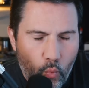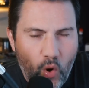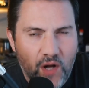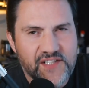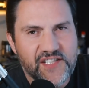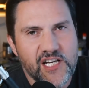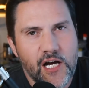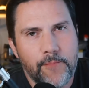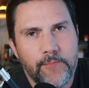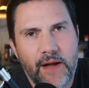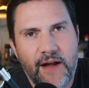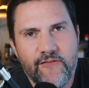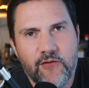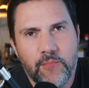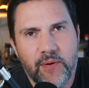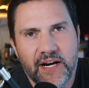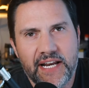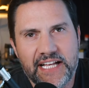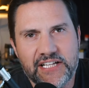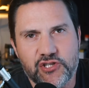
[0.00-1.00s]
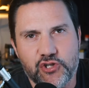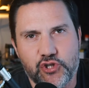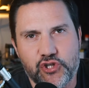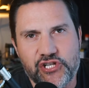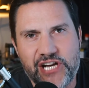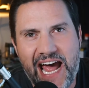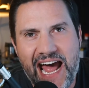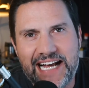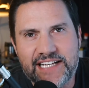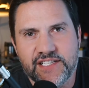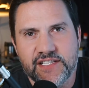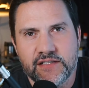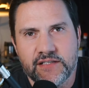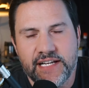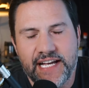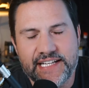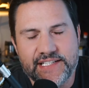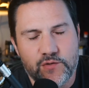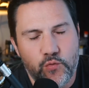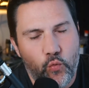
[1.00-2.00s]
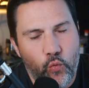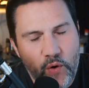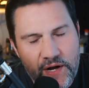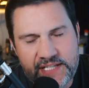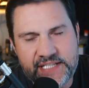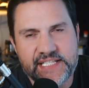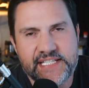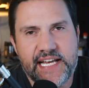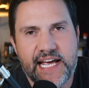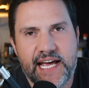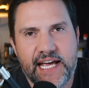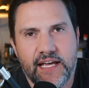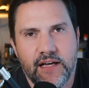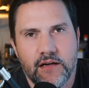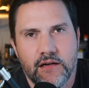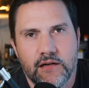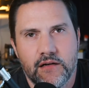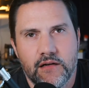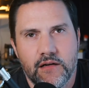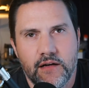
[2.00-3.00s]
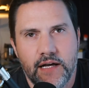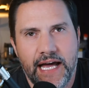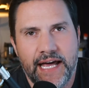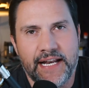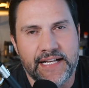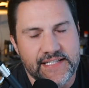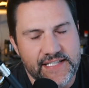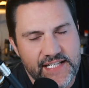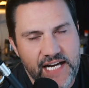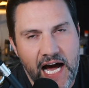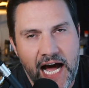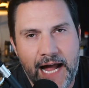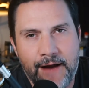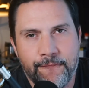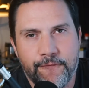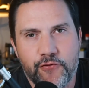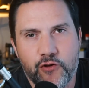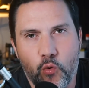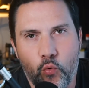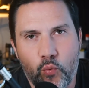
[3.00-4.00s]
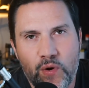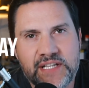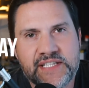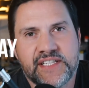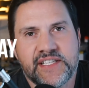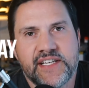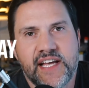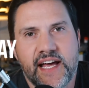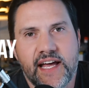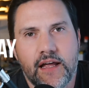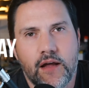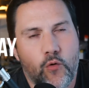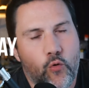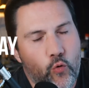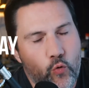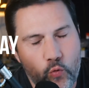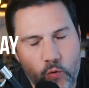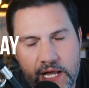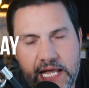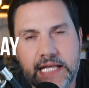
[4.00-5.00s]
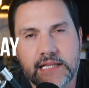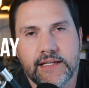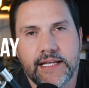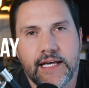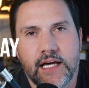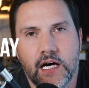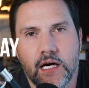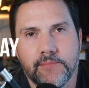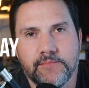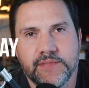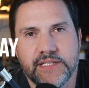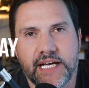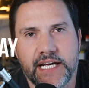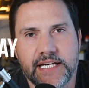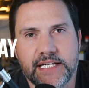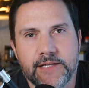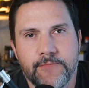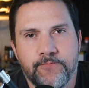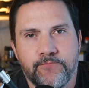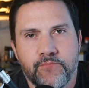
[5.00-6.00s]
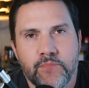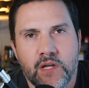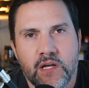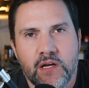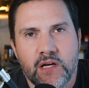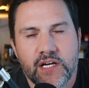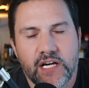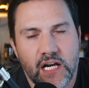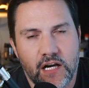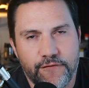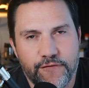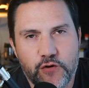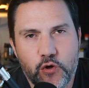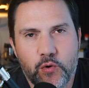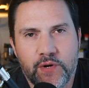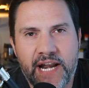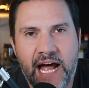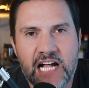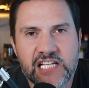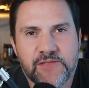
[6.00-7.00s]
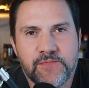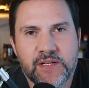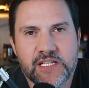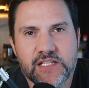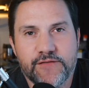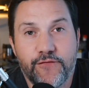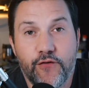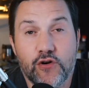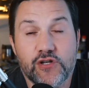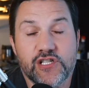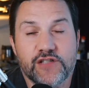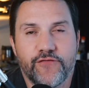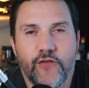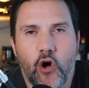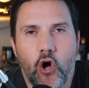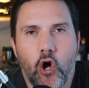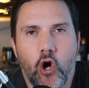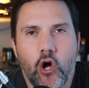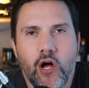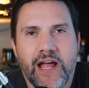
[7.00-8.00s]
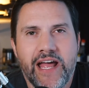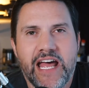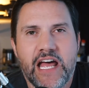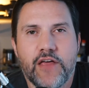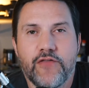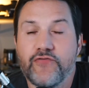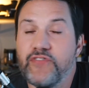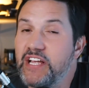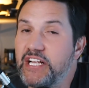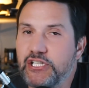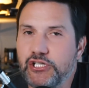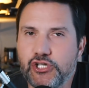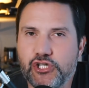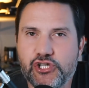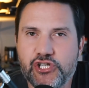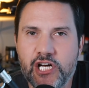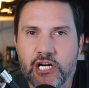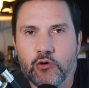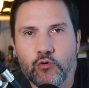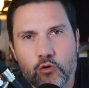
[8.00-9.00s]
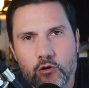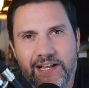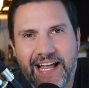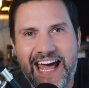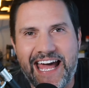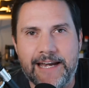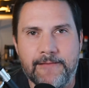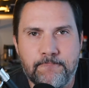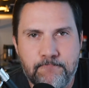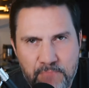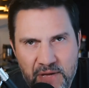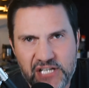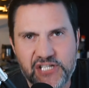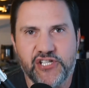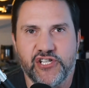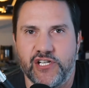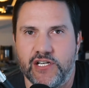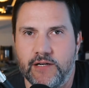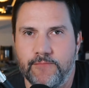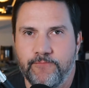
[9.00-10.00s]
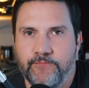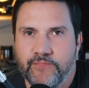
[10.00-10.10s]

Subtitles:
What's up, everybody? It's Jackson. It's Wednesday, and it's time for the Wednesday Weekly Update. Got a few announcements. First of all, the general admission